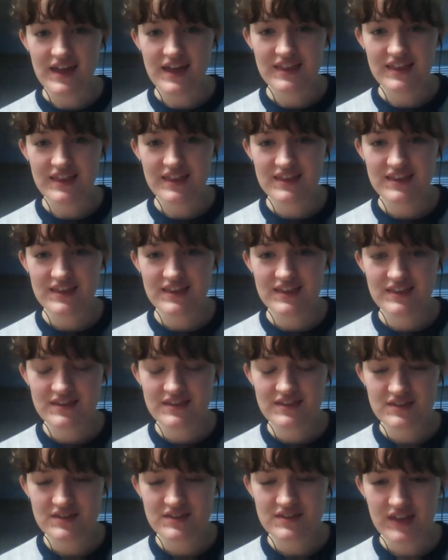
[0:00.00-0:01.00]
Yeah.
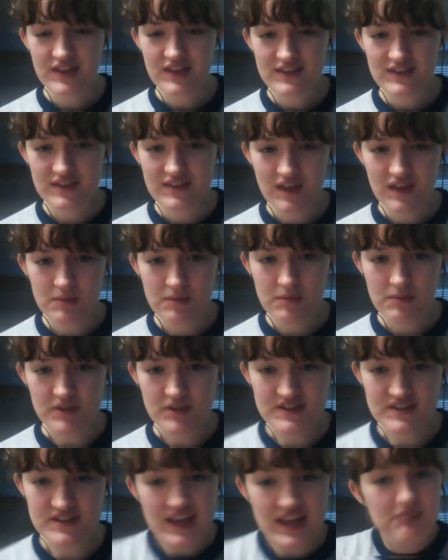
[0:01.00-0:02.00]
So that's
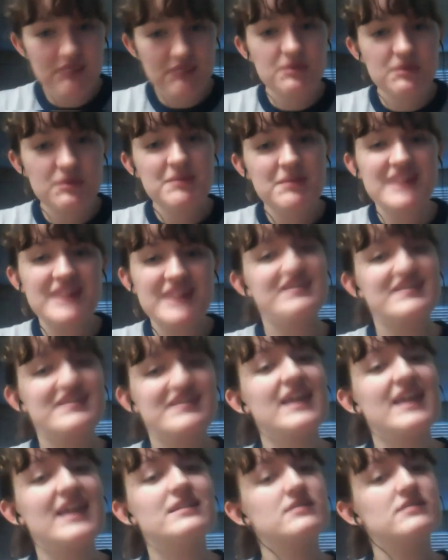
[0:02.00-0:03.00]
the thought process, and it
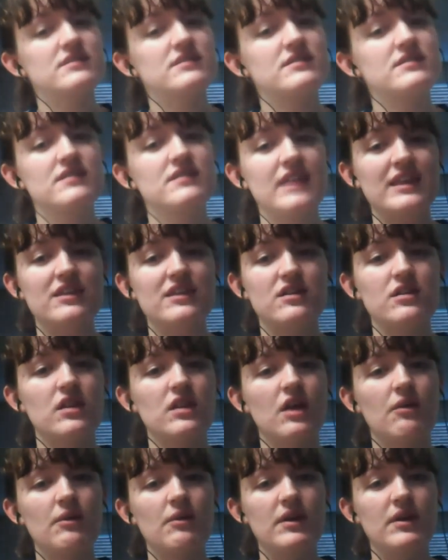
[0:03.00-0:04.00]
would make sense.
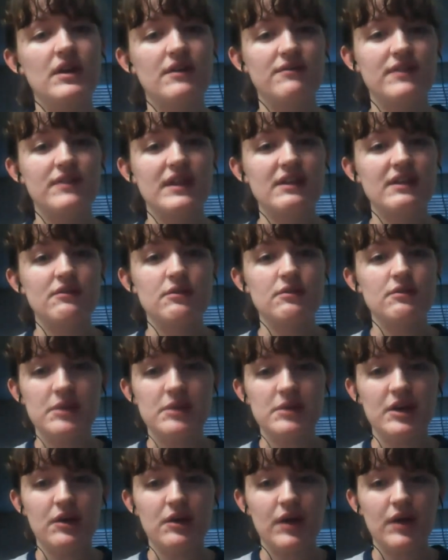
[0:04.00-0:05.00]
Like, they're low enough
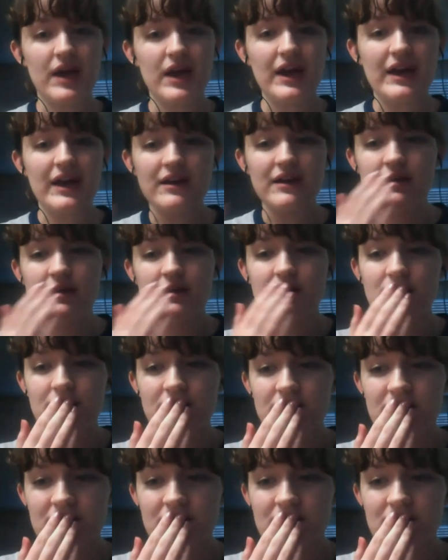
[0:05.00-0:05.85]
that it would be okay.